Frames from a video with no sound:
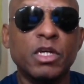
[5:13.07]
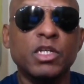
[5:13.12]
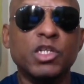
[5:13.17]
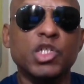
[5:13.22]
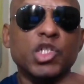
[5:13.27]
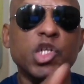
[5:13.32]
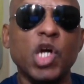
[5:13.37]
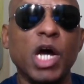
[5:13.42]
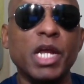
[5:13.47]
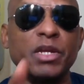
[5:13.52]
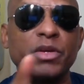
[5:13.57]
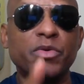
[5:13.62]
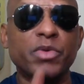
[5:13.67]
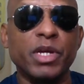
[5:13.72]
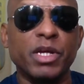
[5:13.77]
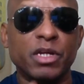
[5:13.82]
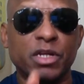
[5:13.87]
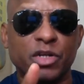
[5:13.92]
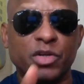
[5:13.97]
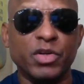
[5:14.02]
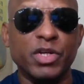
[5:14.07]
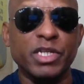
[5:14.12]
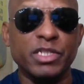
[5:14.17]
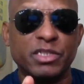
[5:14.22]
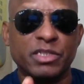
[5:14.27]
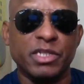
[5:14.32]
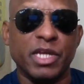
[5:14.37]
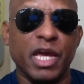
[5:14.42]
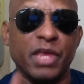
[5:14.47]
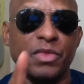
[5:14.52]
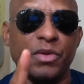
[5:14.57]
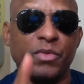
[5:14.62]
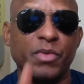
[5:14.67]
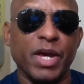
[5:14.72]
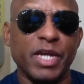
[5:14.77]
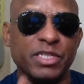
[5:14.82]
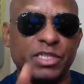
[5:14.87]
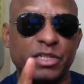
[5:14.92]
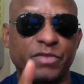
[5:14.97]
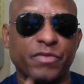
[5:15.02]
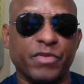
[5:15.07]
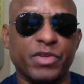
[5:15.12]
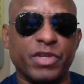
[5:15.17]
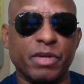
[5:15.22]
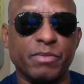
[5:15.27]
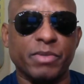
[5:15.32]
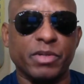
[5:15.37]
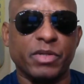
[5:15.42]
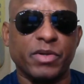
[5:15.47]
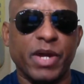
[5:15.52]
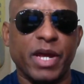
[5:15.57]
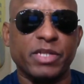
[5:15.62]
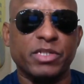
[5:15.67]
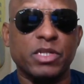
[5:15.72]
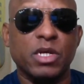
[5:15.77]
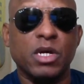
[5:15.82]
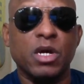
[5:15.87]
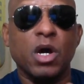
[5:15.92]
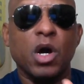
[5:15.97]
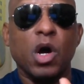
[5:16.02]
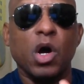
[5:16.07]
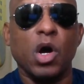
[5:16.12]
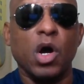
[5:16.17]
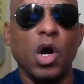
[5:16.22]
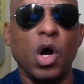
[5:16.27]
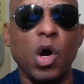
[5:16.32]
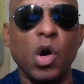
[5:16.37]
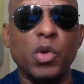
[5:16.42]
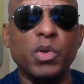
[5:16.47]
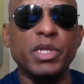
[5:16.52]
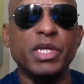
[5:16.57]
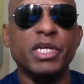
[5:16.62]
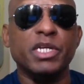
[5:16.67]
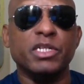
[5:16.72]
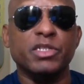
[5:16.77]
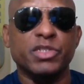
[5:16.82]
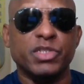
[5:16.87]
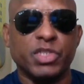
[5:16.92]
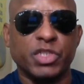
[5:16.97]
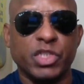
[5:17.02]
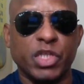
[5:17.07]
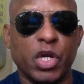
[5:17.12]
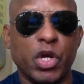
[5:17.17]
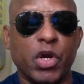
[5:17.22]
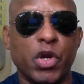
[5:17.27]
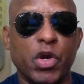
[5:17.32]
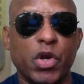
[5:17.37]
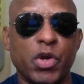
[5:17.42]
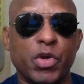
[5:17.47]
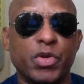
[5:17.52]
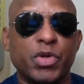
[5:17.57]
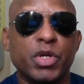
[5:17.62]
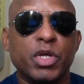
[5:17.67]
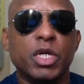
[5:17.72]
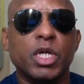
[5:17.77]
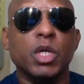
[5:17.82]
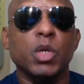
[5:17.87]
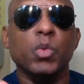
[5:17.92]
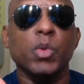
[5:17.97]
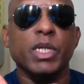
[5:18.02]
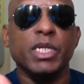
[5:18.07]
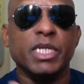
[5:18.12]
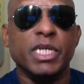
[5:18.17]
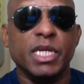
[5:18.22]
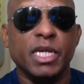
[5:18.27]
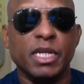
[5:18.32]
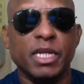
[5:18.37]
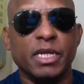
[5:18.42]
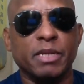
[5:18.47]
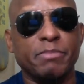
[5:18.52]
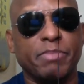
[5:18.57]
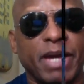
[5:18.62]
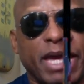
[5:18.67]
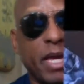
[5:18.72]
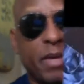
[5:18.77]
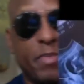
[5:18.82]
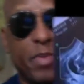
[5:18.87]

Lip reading: Charlie Crist and the rest of the Democrats are only concerned with killing babies.